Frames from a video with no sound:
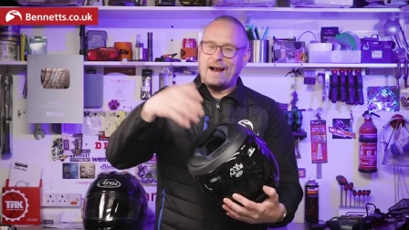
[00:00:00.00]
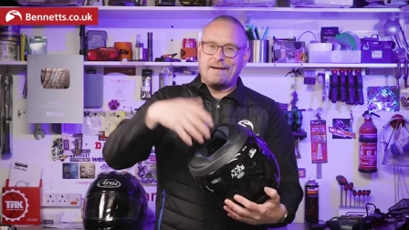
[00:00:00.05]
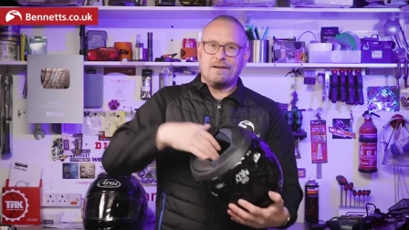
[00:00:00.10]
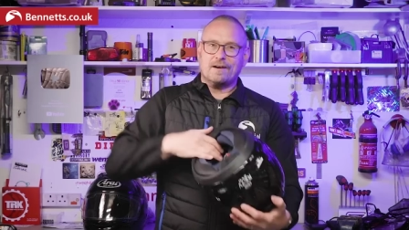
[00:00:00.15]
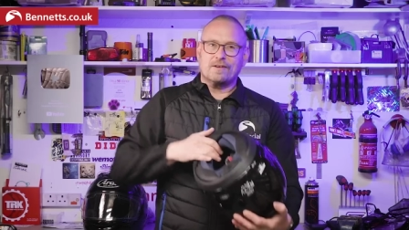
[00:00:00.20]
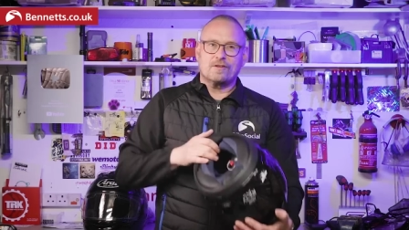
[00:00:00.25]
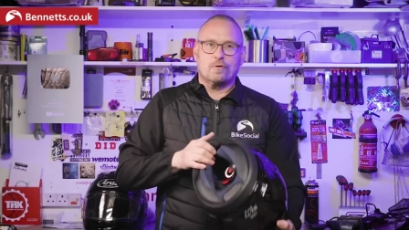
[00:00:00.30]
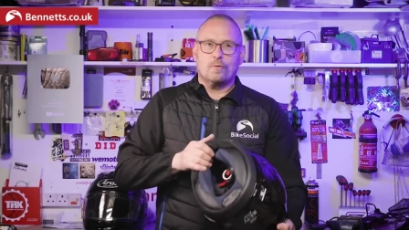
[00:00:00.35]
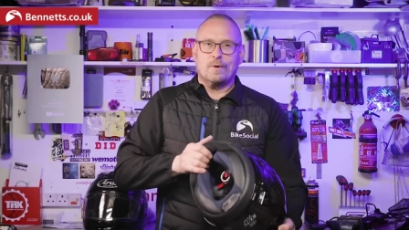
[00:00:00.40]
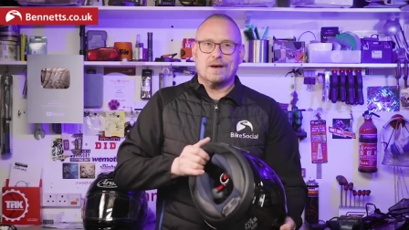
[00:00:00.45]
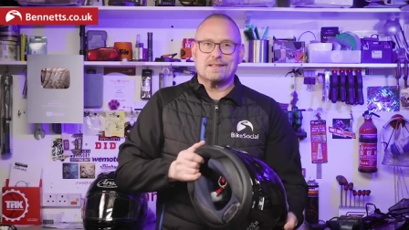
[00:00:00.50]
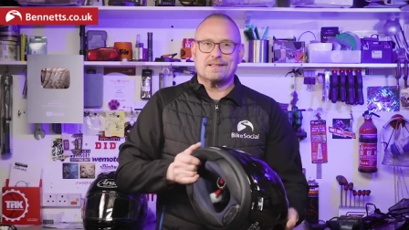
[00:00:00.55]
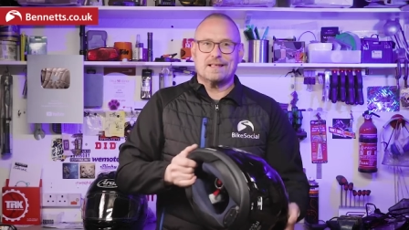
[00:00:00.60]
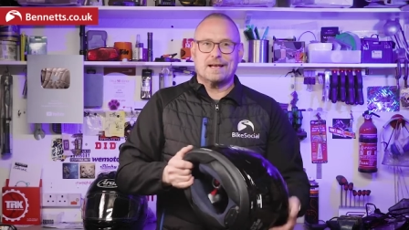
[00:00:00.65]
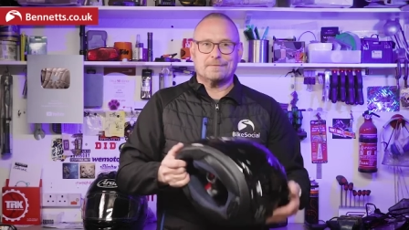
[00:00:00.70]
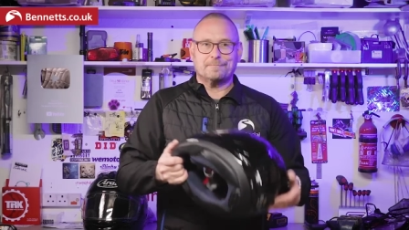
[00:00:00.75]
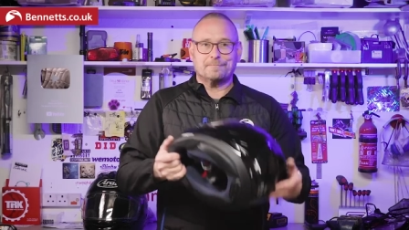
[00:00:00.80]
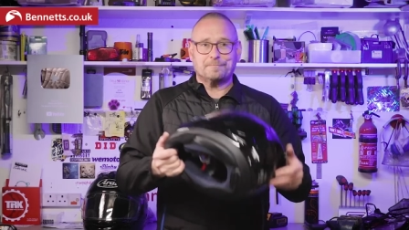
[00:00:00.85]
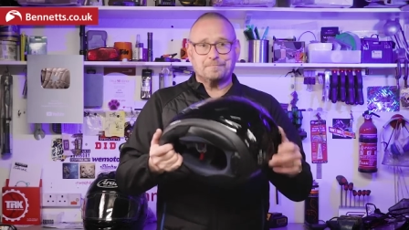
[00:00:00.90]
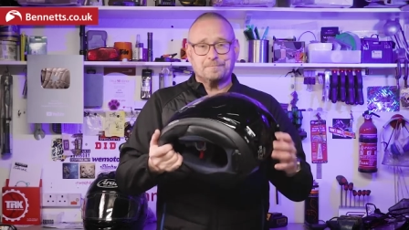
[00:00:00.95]
Arai's always
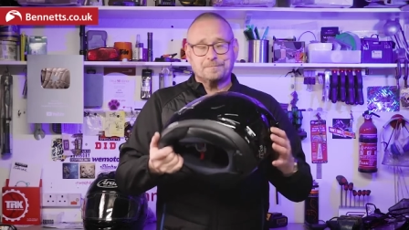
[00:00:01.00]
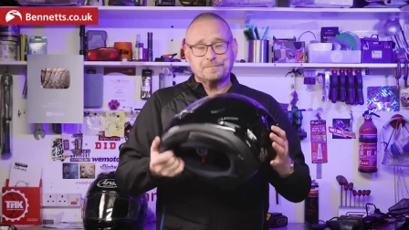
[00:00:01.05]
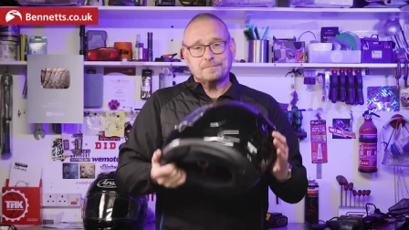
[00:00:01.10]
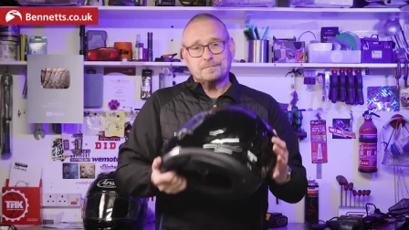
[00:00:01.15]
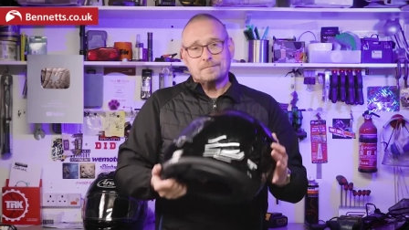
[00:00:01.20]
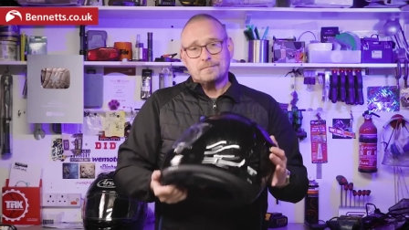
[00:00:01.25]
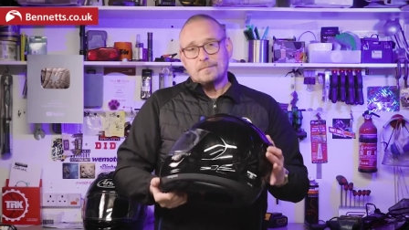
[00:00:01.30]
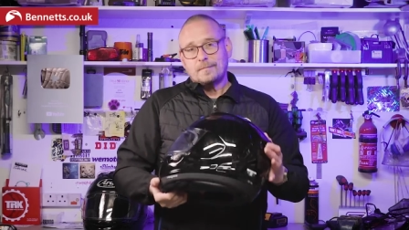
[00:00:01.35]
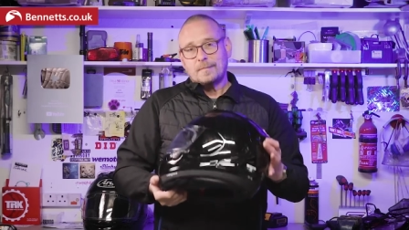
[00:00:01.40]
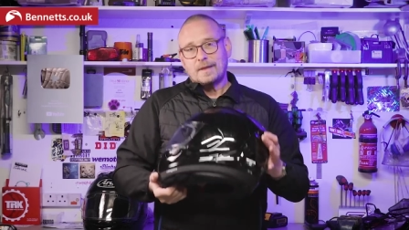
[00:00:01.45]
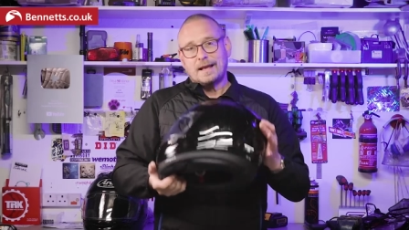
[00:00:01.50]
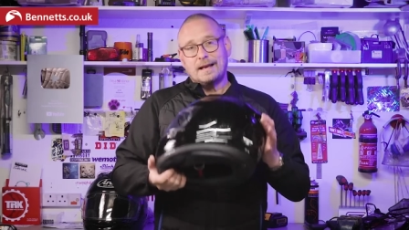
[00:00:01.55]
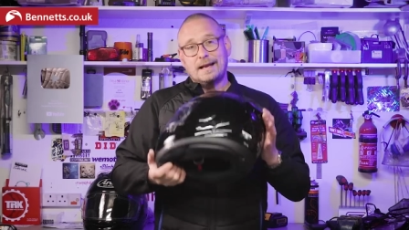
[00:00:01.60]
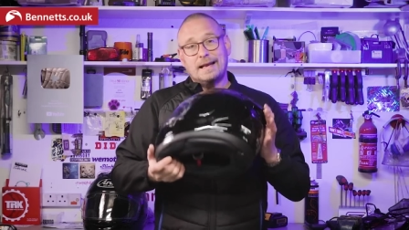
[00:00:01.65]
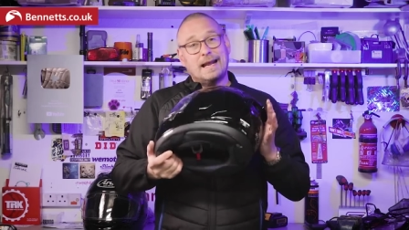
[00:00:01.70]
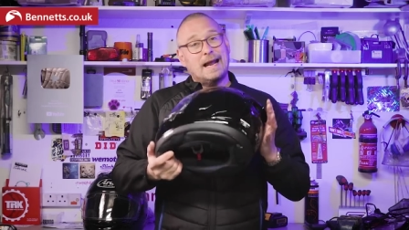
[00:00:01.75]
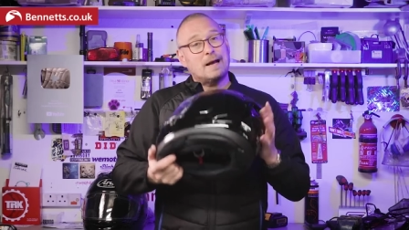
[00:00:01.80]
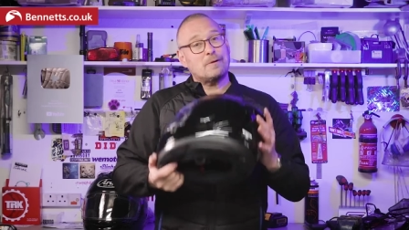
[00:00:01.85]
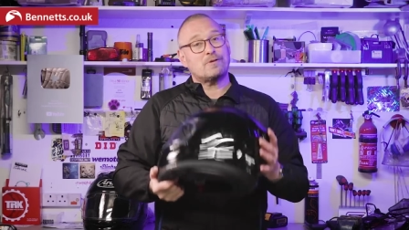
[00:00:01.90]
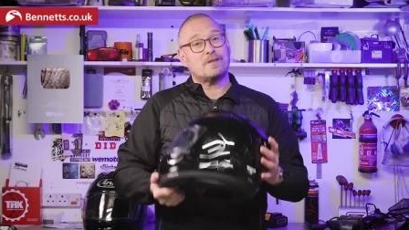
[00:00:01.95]
done. Now,